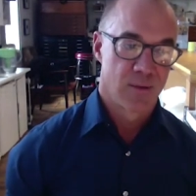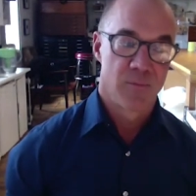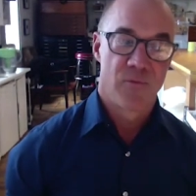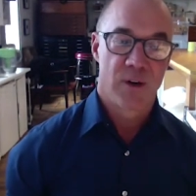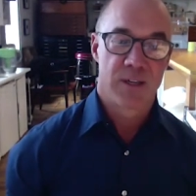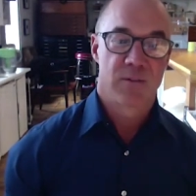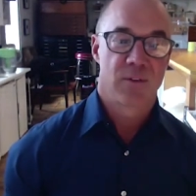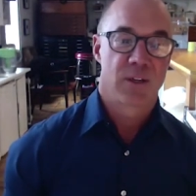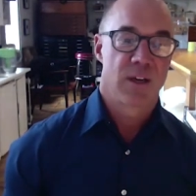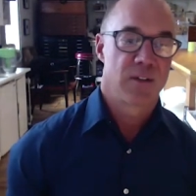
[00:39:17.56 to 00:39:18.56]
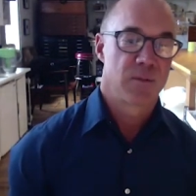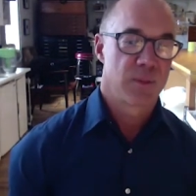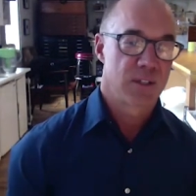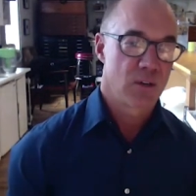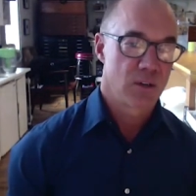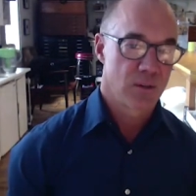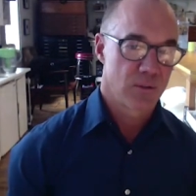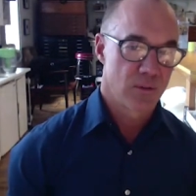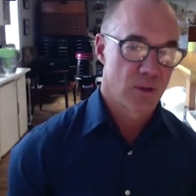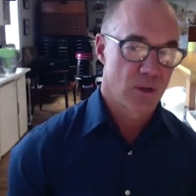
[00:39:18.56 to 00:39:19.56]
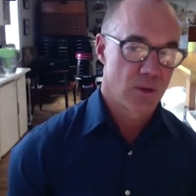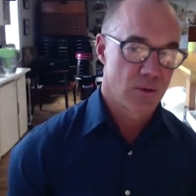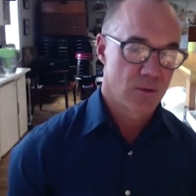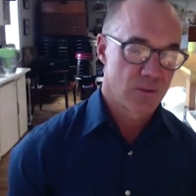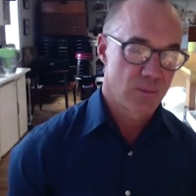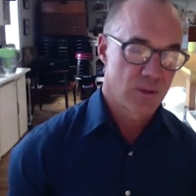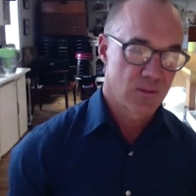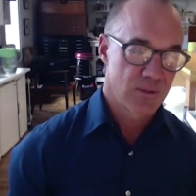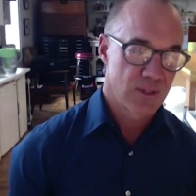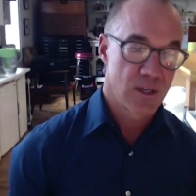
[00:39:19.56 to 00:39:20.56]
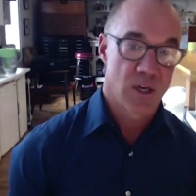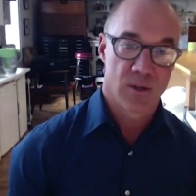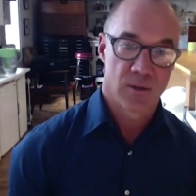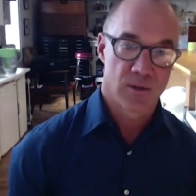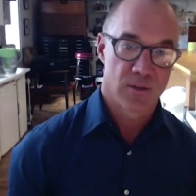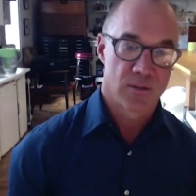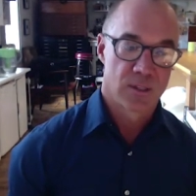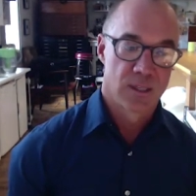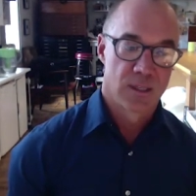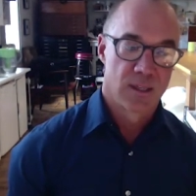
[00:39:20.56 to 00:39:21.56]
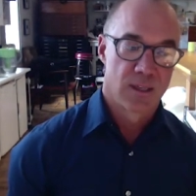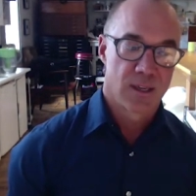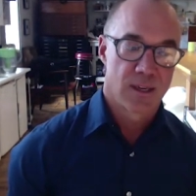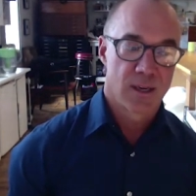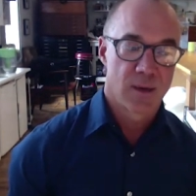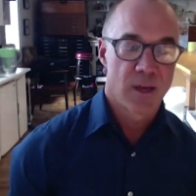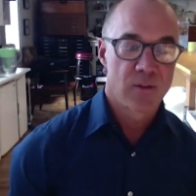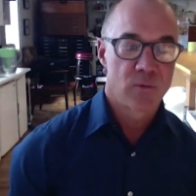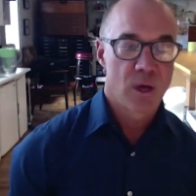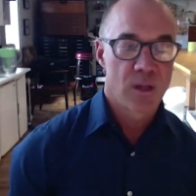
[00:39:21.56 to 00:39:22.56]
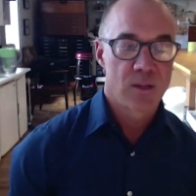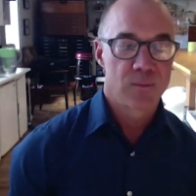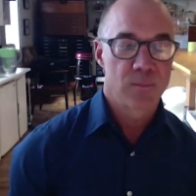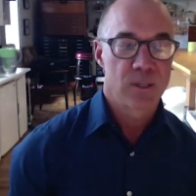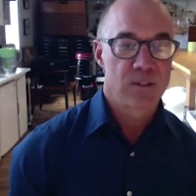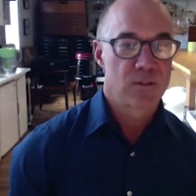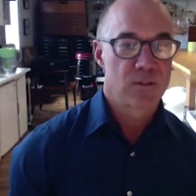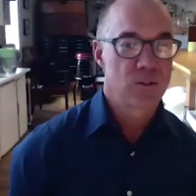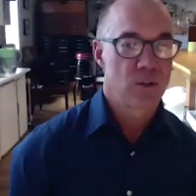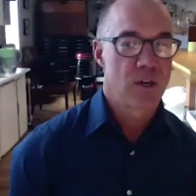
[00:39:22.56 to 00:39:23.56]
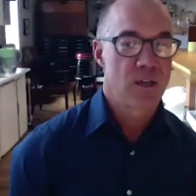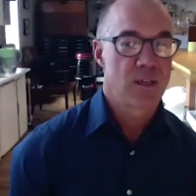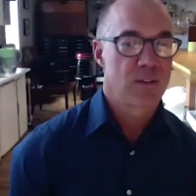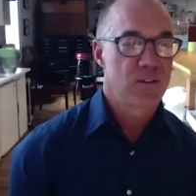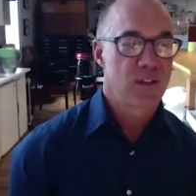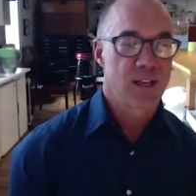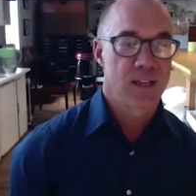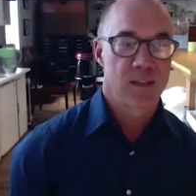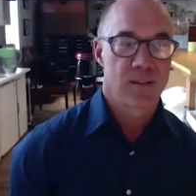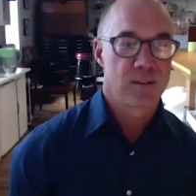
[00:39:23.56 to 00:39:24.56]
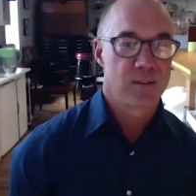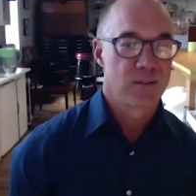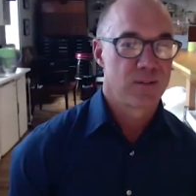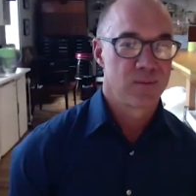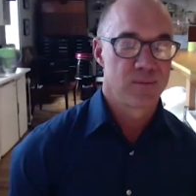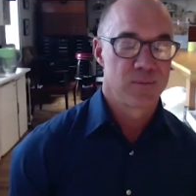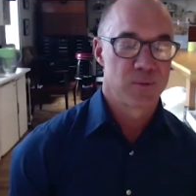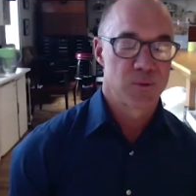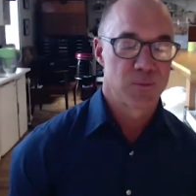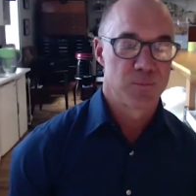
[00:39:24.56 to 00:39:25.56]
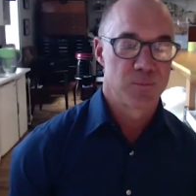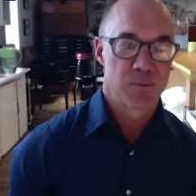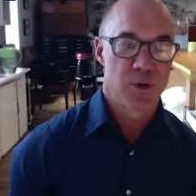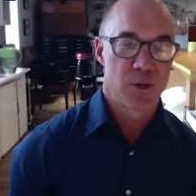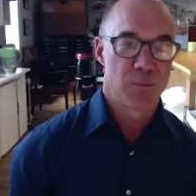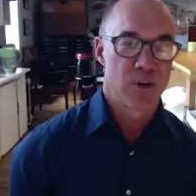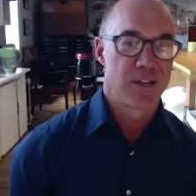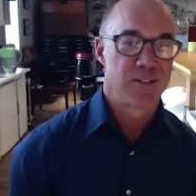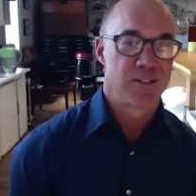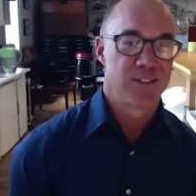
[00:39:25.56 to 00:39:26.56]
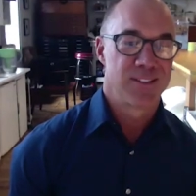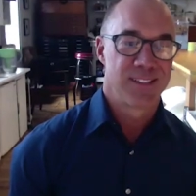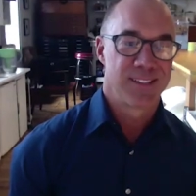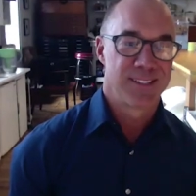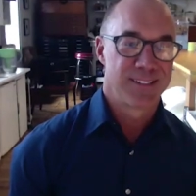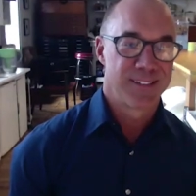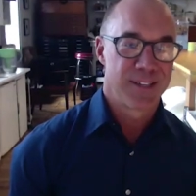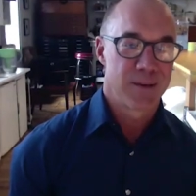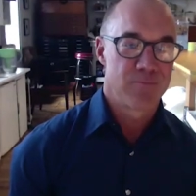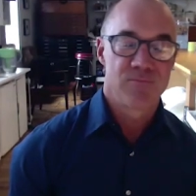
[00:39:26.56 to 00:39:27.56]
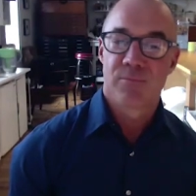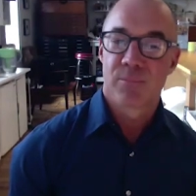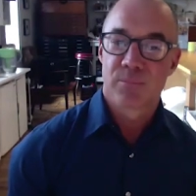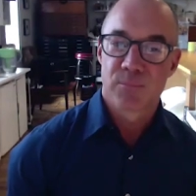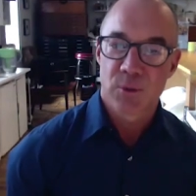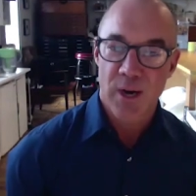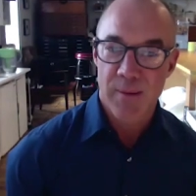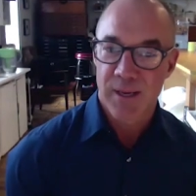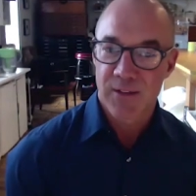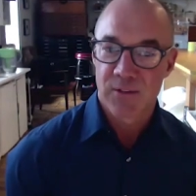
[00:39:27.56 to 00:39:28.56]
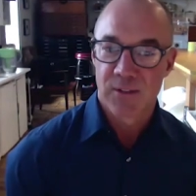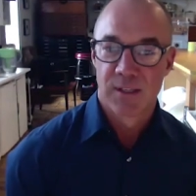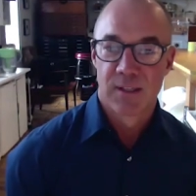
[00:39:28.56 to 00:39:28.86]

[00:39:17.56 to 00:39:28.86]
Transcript: Very different kinds of materials though, some ex- in colors, hmm. um, as well as prints and drawings and s- smaller bronzes and uh, ceramics.